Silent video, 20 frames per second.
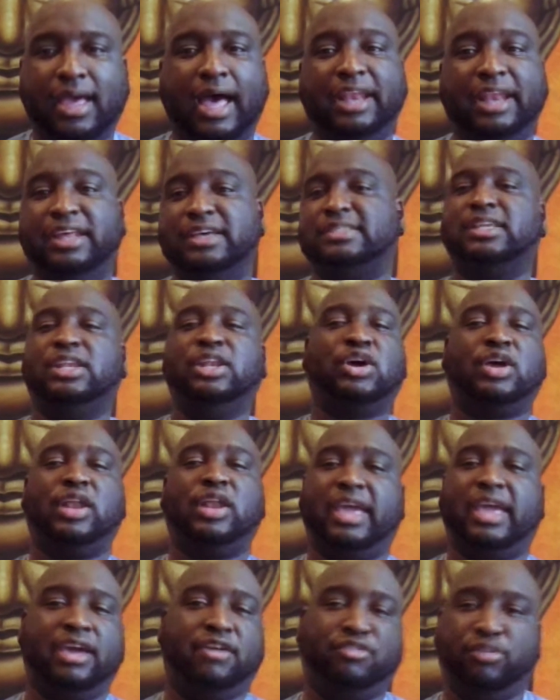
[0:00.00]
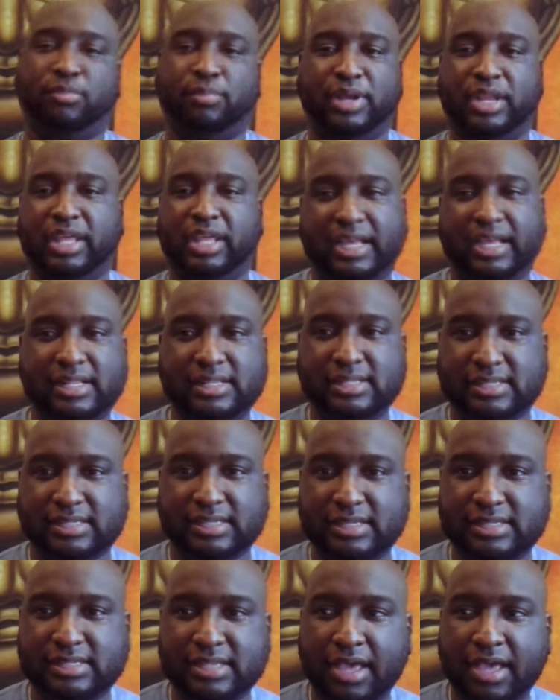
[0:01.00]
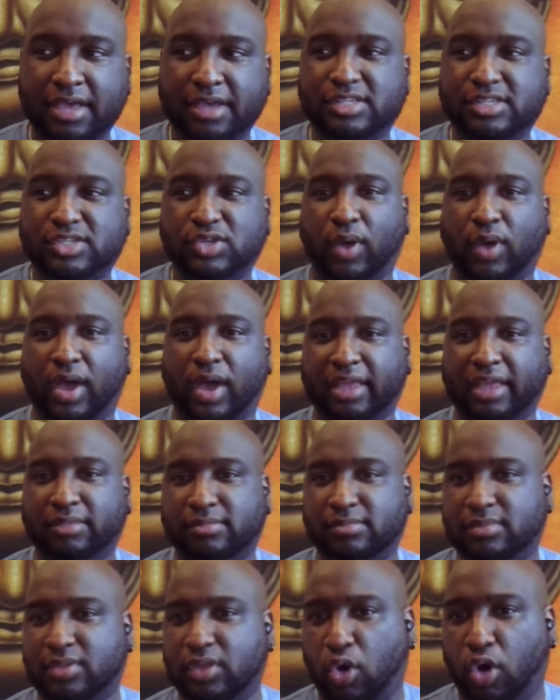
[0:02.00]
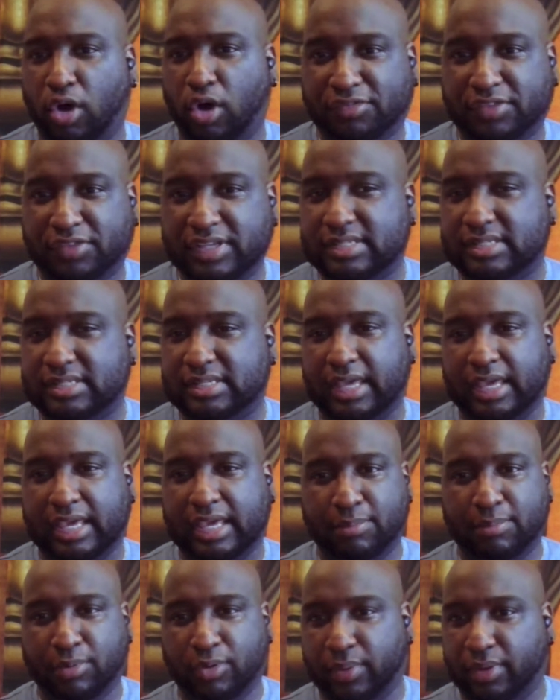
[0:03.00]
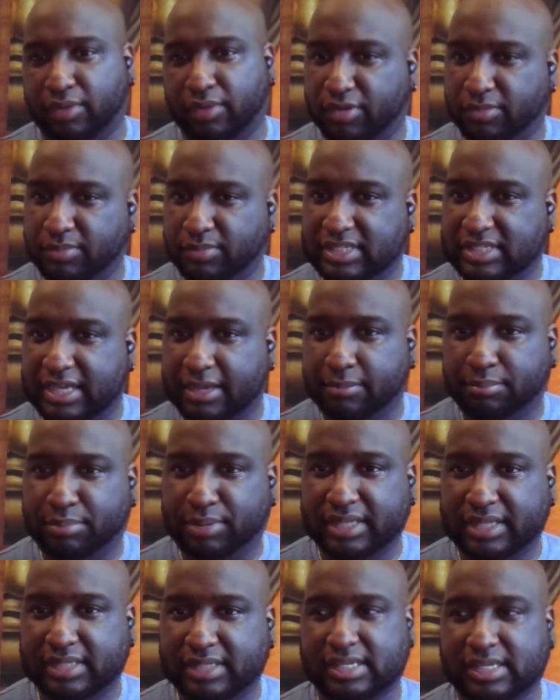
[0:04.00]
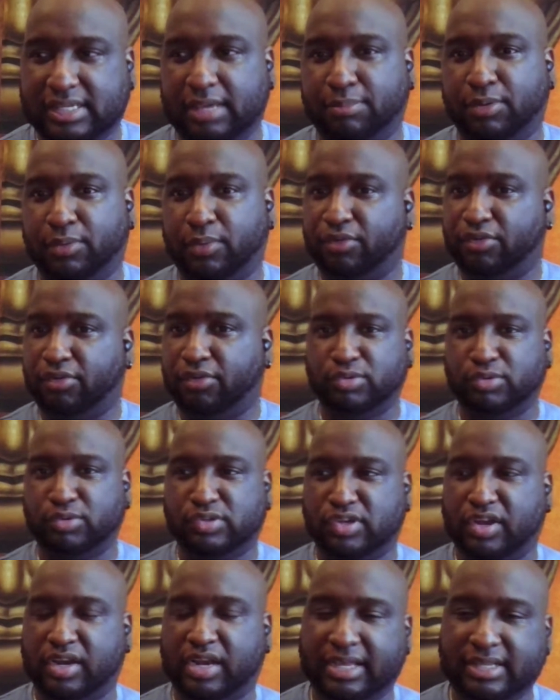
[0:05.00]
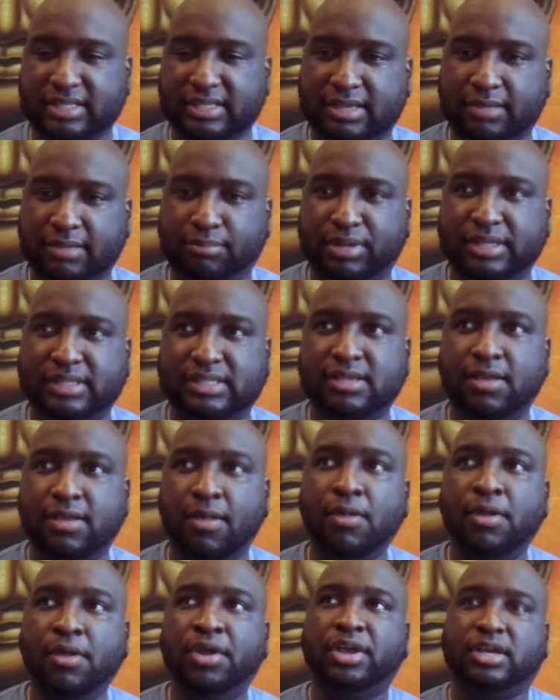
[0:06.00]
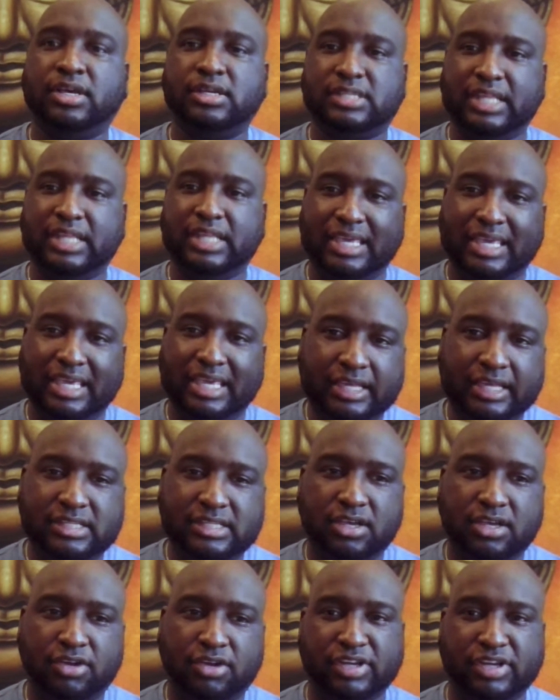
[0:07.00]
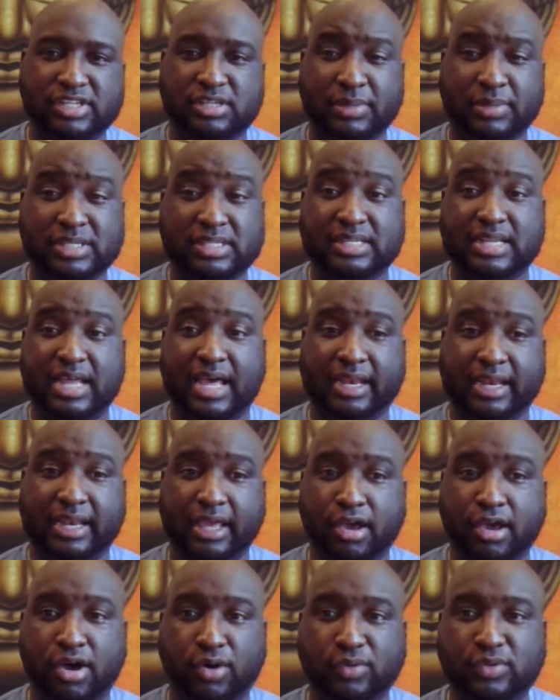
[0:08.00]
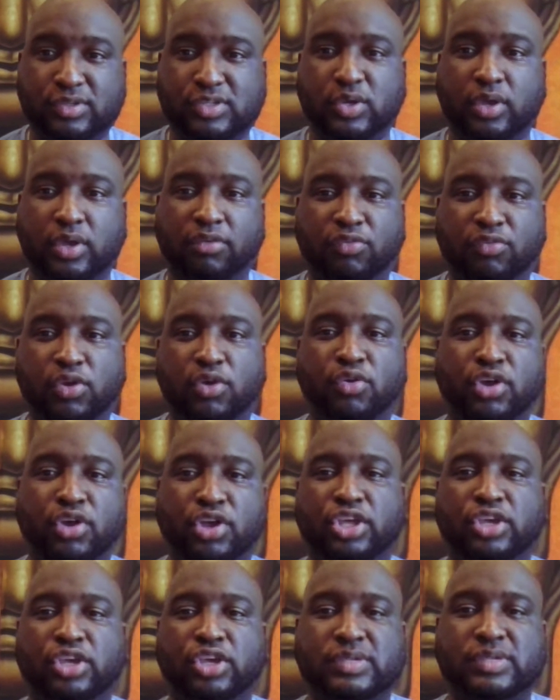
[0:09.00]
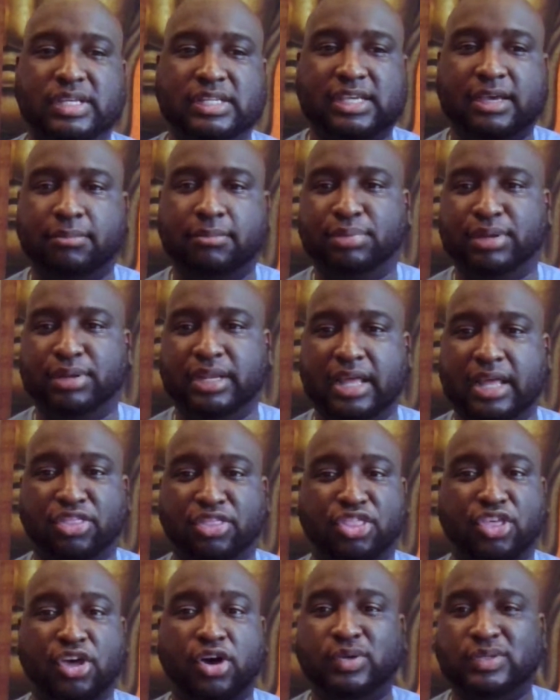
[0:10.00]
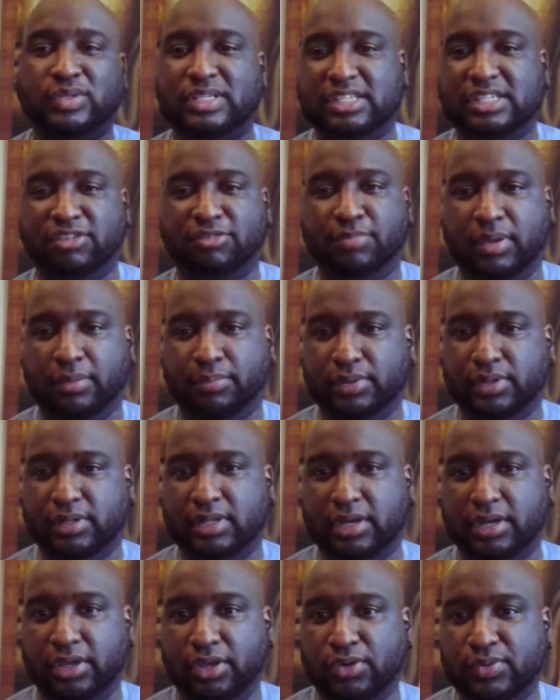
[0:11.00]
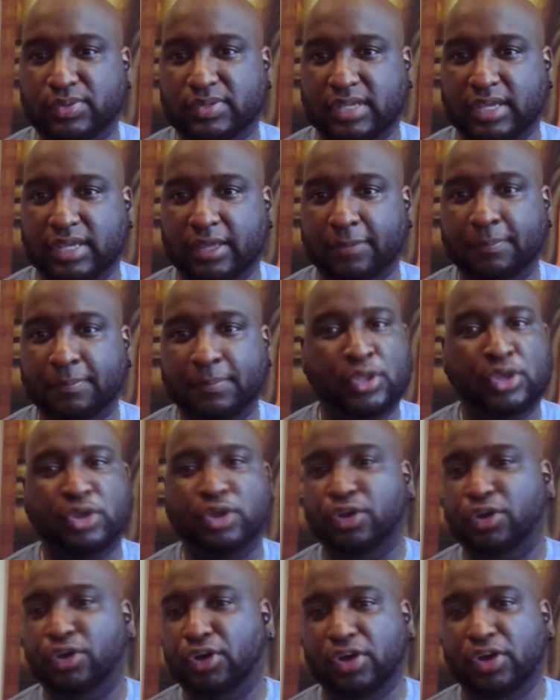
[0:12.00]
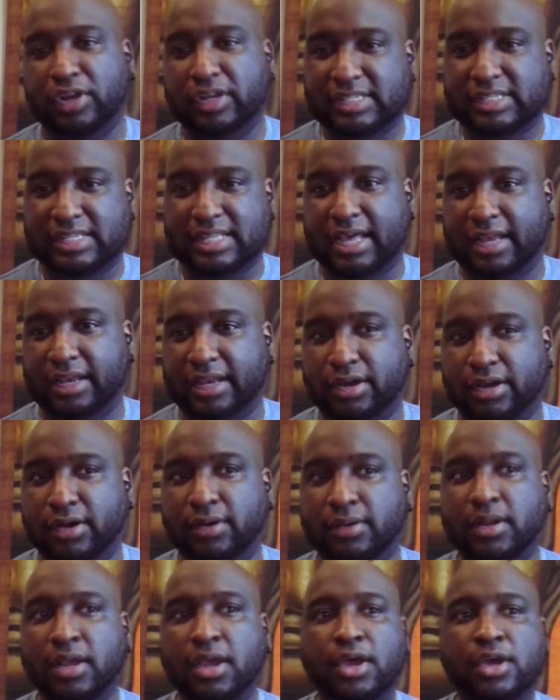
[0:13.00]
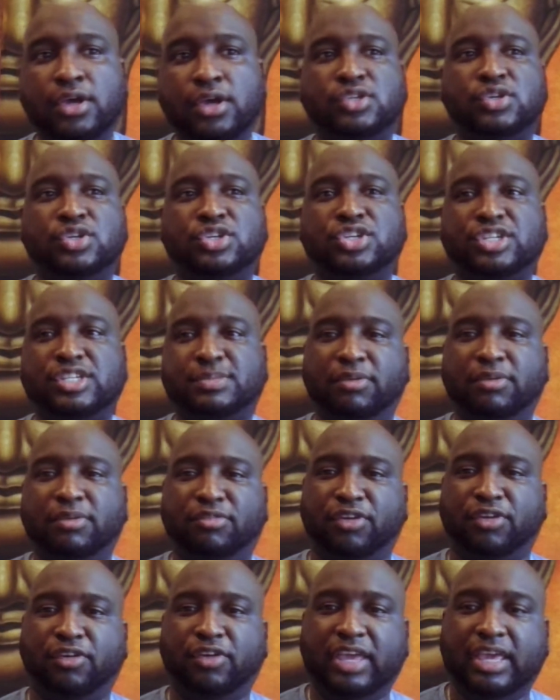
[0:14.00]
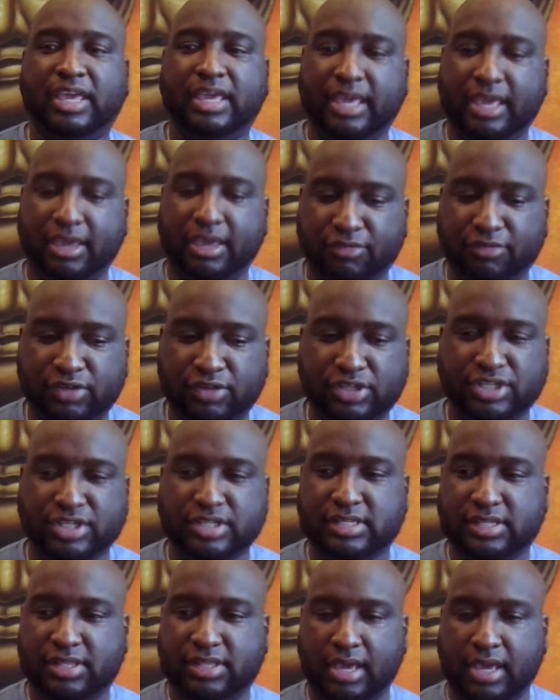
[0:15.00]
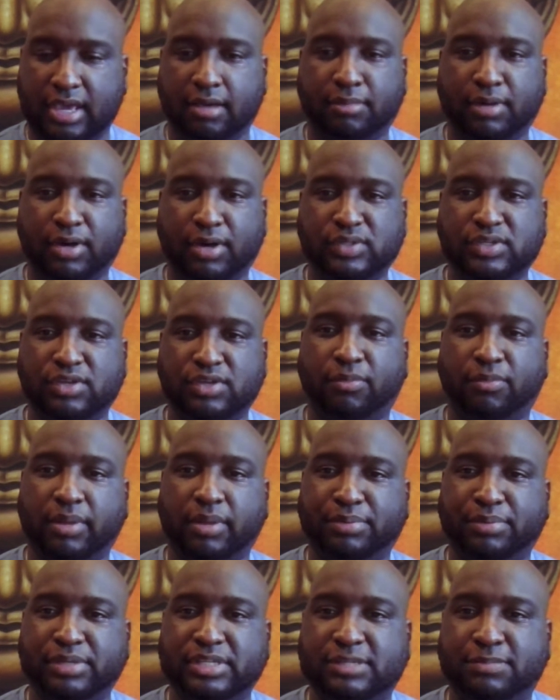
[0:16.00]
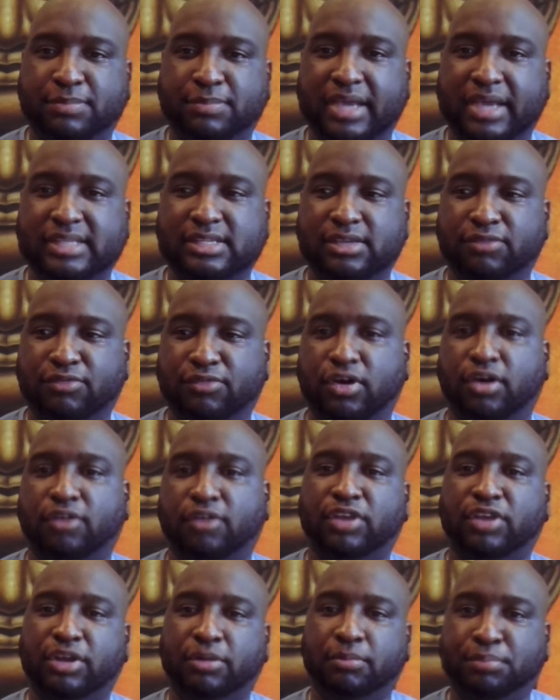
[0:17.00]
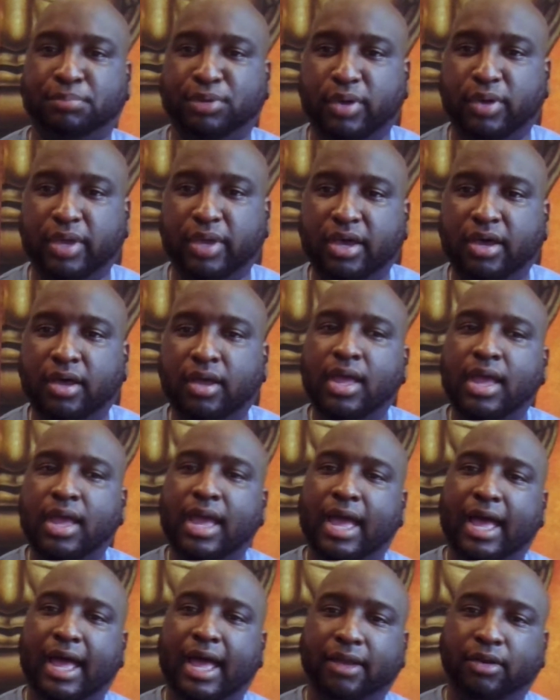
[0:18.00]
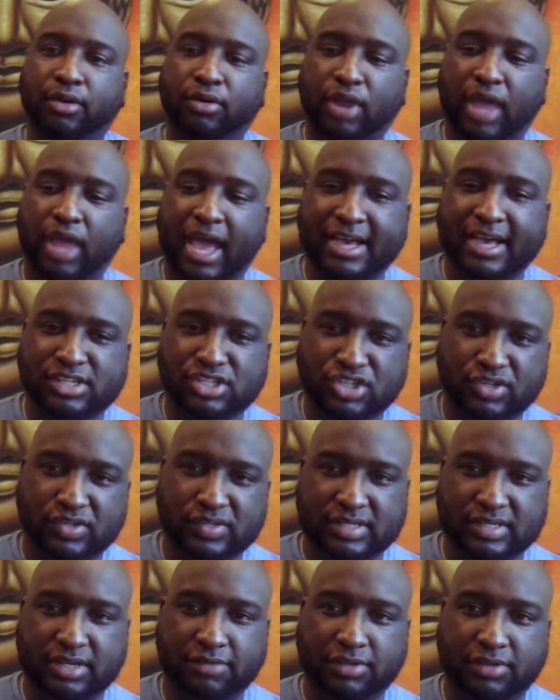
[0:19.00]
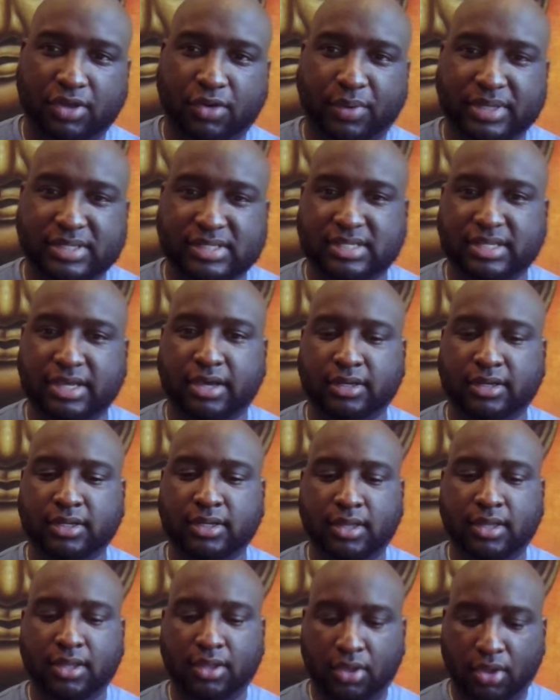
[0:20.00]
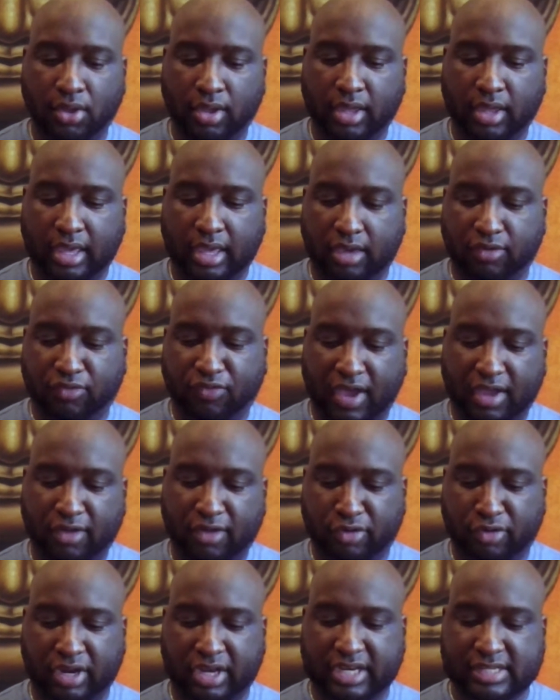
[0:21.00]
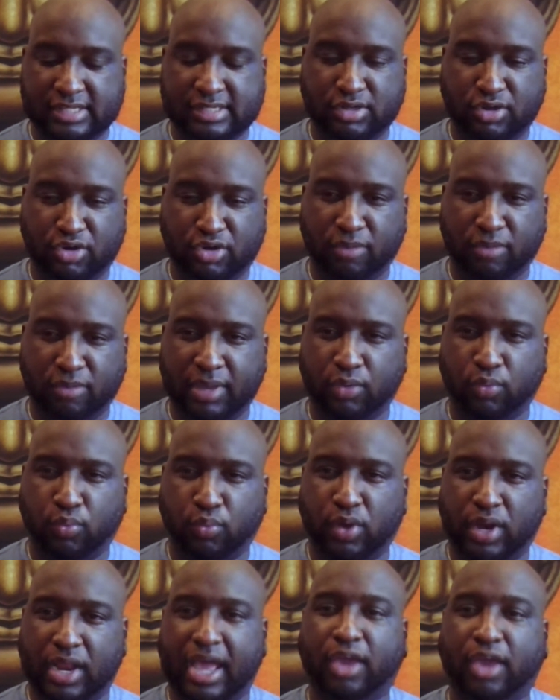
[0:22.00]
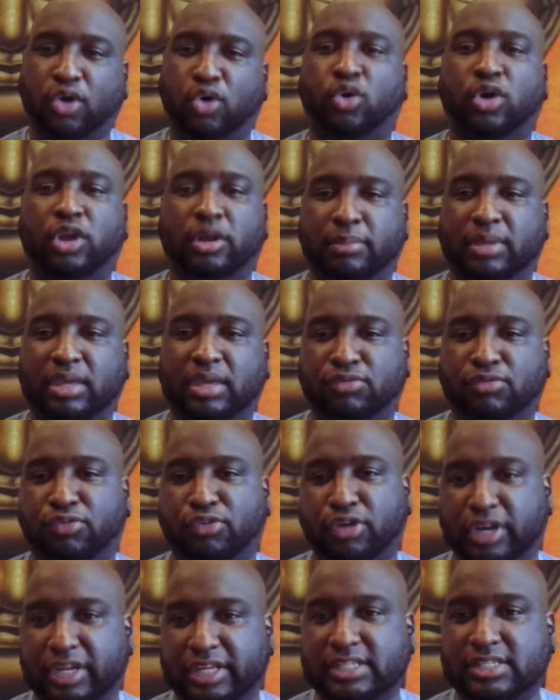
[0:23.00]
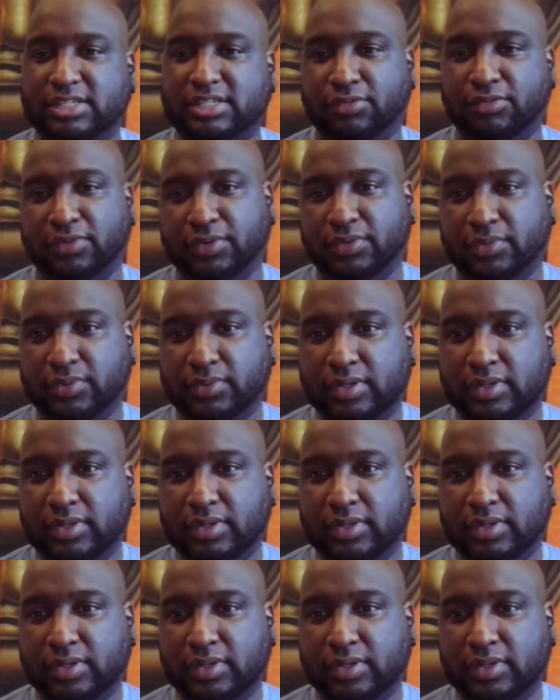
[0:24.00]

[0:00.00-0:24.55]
and doesn't look like everybody else's. So I often say keep away from templates, keep away from those online templates, because the key to a resume is standing out. So if you're going to use a template that thousands of people are using, you're not going to stand out. So just be very careful. Just think about it from the perspective of an employer and ask yourself the question, if I read this document, would I call me for an interview?